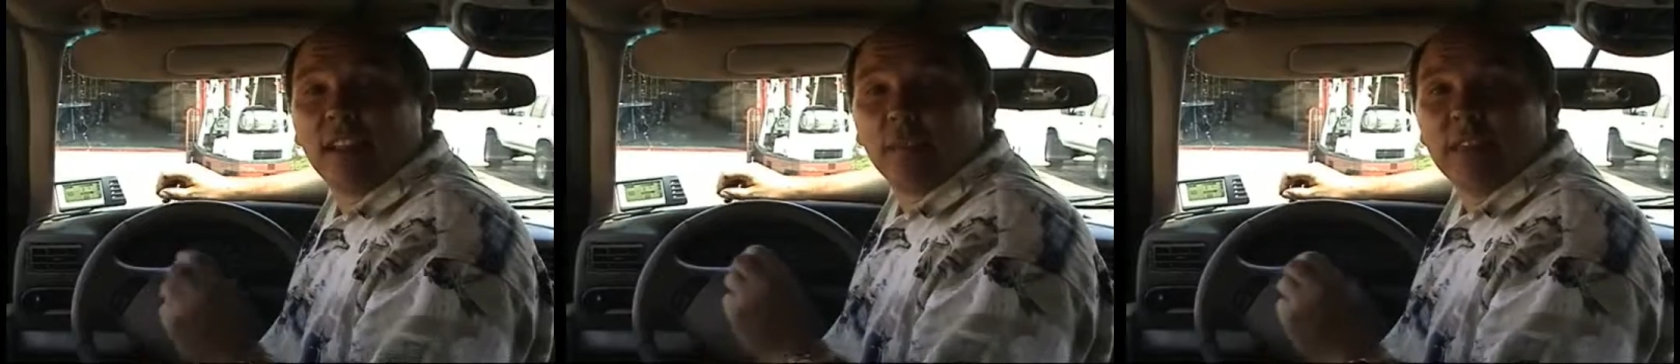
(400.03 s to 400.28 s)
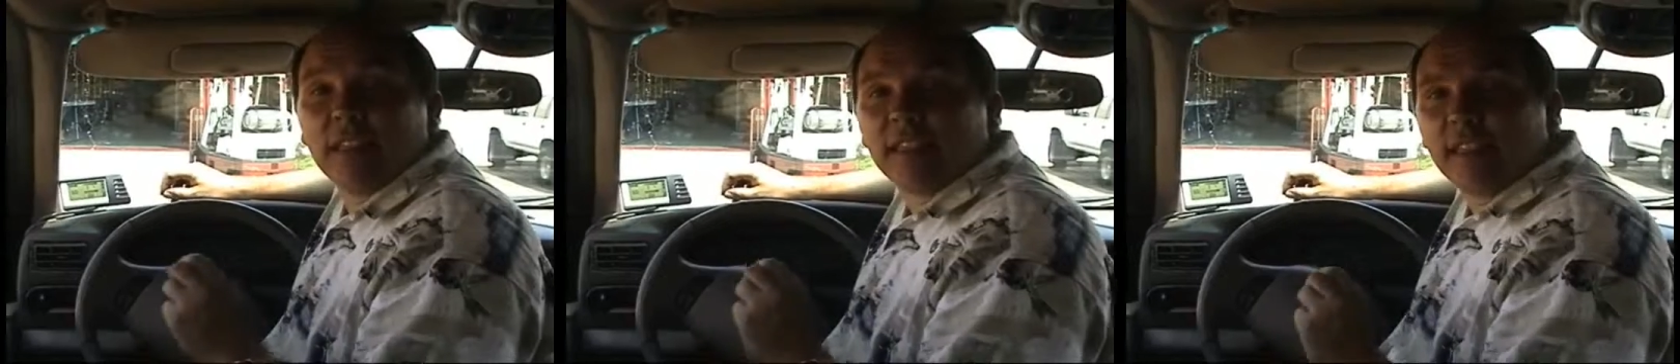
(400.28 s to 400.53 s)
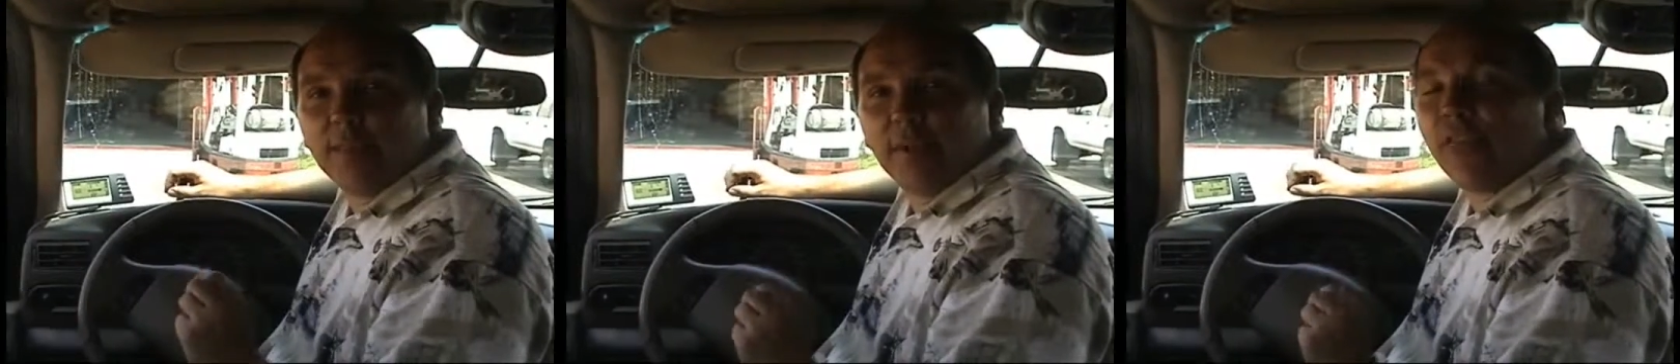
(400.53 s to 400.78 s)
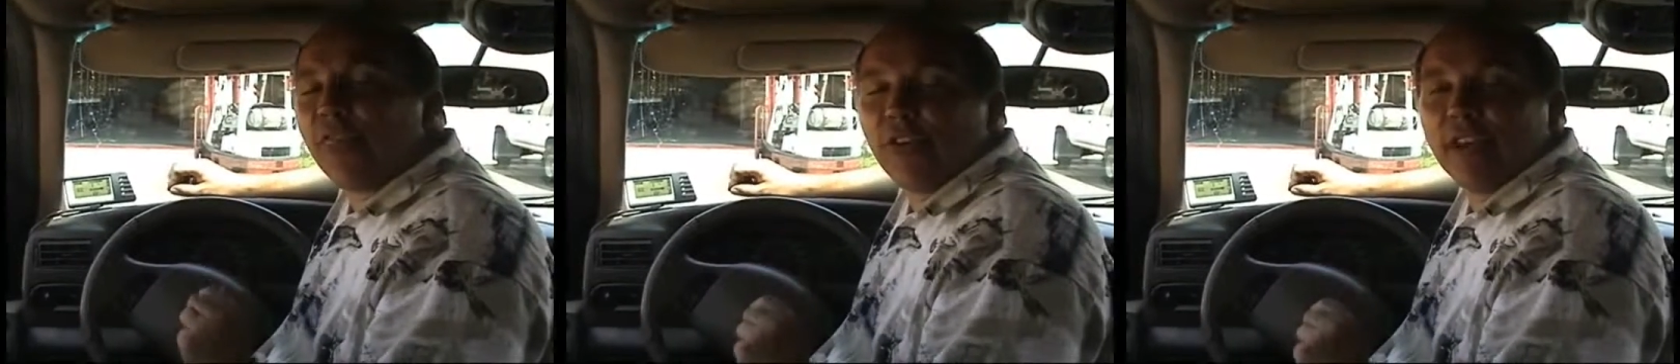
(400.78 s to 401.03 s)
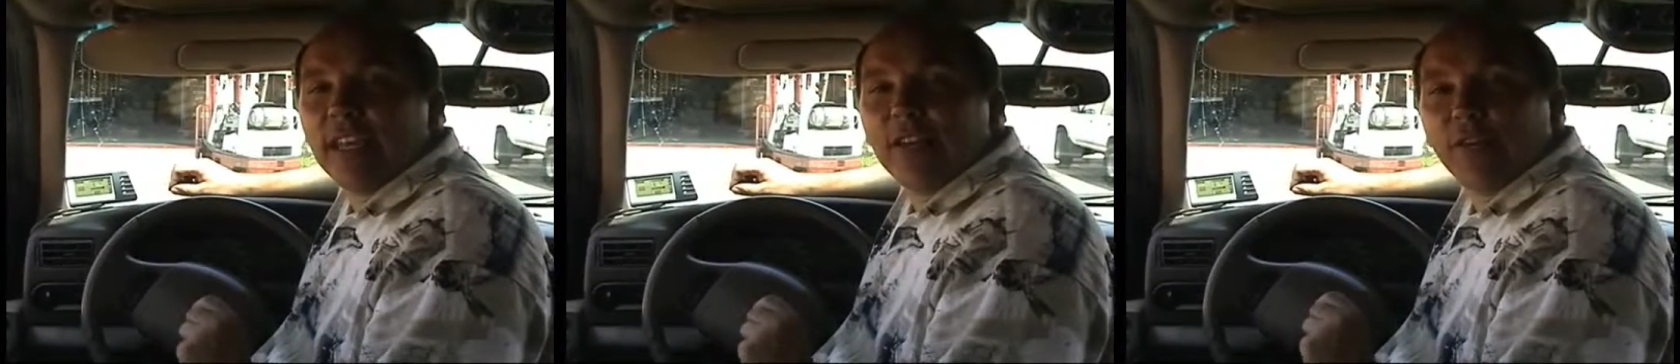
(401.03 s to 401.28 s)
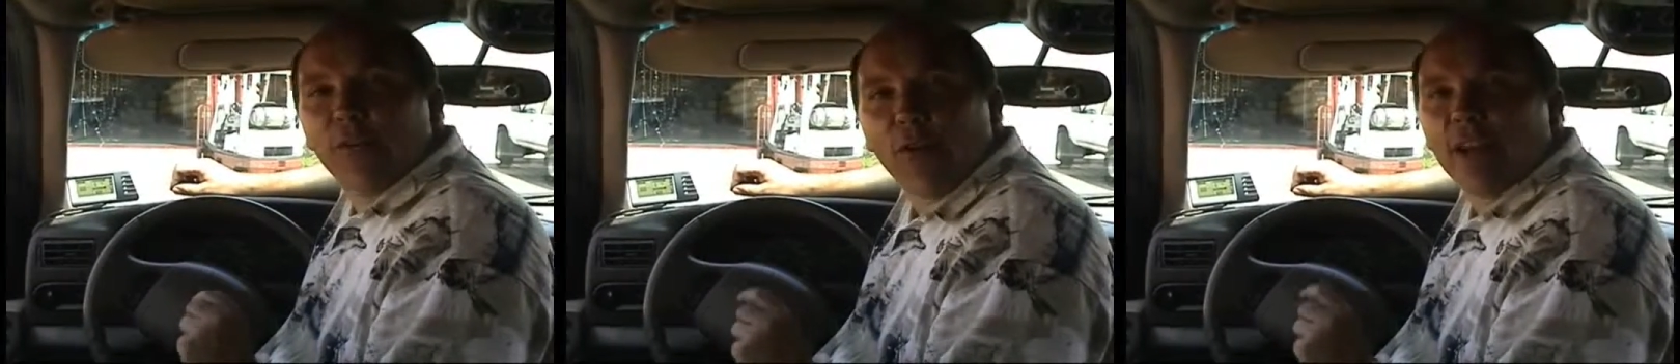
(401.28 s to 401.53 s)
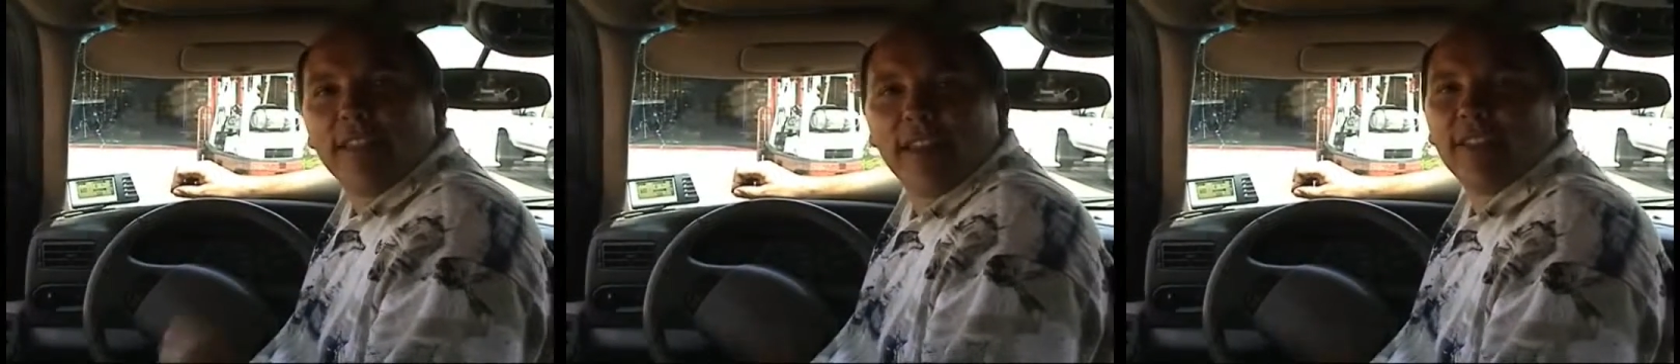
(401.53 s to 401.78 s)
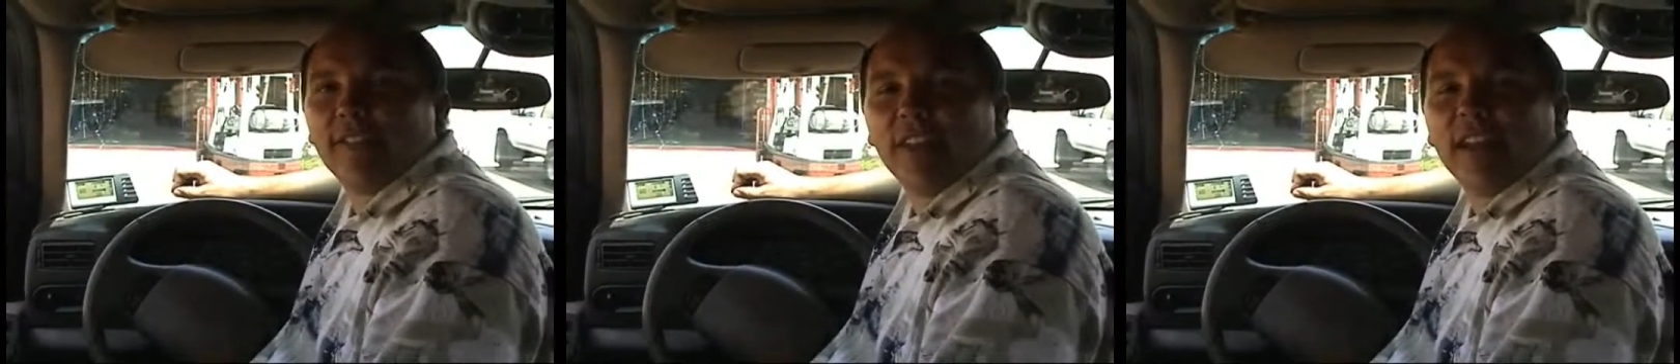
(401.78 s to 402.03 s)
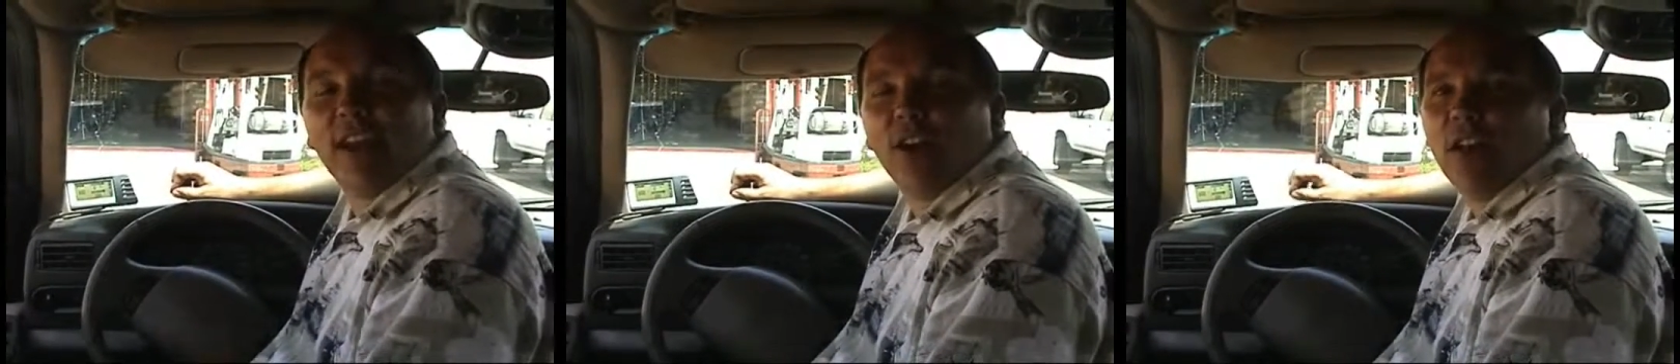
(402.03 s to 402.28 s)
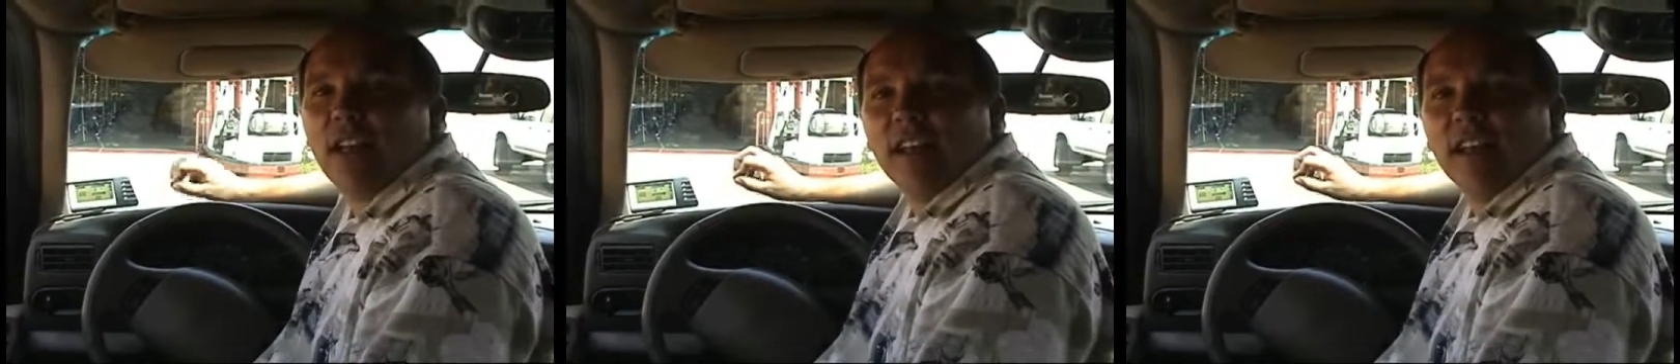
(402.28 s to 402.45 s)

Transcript: to be a simple 30 or 40 second video